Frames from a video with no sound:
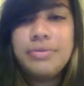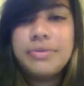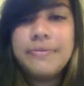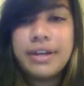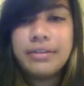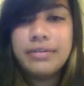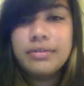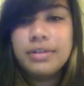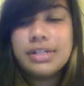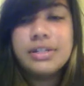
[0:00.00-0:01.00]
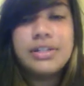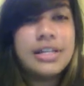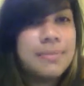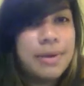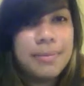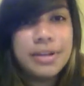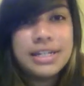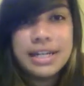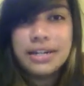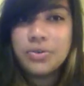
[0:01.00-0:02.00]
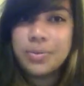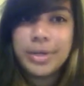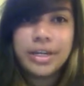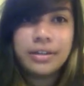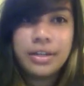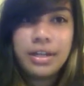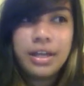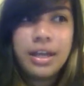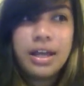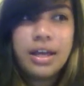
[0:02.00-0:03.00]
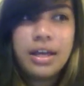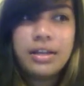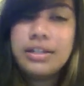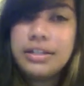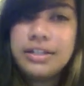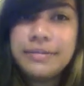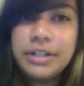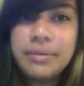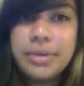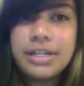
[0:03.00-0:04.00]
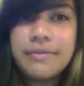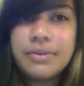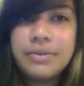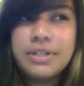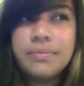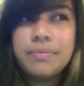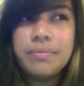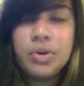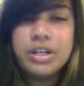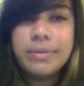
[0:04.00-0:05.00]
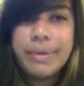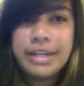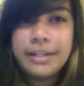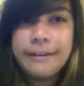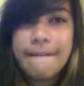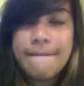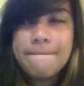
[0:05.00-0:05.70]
It was fun because there's lots of people. It's like dorming. A little different because everyone's more independent.